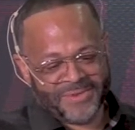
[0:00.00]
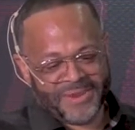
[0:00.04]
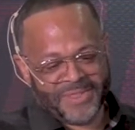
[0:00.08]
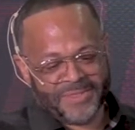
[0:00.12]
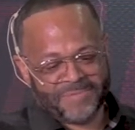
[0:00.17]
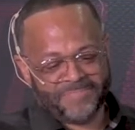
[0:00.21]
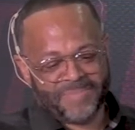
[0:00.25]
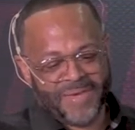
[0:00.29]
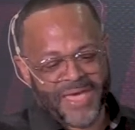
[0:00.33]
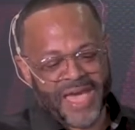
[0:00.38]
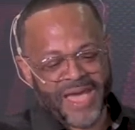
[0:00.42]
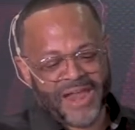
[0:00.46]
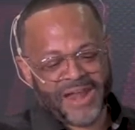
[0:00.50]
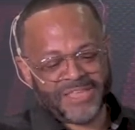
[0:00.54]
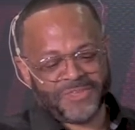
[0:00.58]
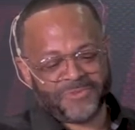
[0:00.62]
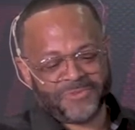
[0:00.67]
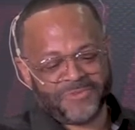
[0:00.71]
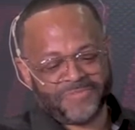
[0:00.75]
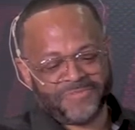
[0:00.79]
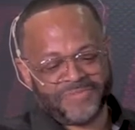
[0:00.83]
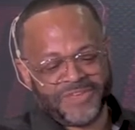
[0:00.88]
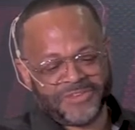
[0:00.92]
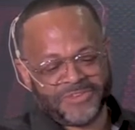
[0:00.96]
We need
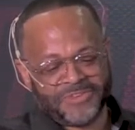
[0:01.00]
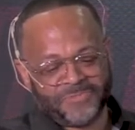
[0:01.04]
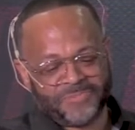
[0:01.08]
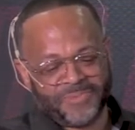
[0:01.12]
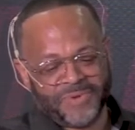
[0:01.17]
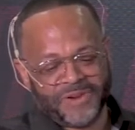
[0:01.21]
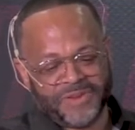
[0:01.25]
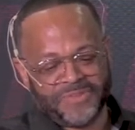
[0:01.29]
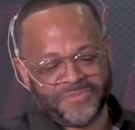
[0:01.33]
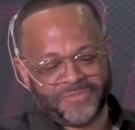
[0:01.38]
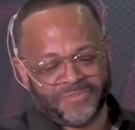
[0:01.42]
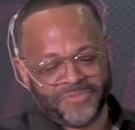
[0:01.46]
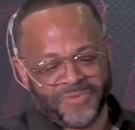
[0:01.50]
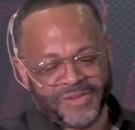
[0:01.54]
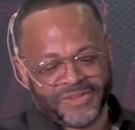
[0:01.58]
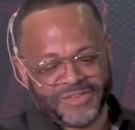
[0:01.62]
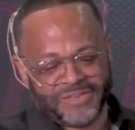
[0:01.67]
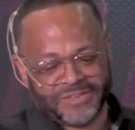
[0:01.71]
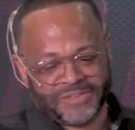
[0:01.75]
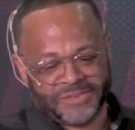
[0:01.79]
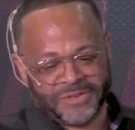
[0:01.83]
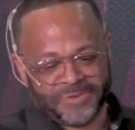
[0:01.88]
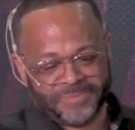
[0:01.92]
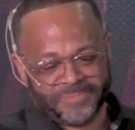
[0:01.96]
balance with discipline and
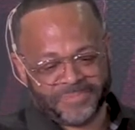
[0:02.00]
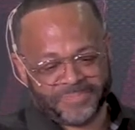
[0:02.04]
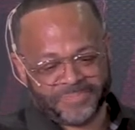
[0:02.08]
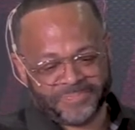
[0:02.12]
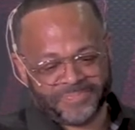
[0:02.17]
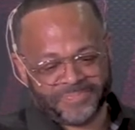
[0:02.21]
friendship.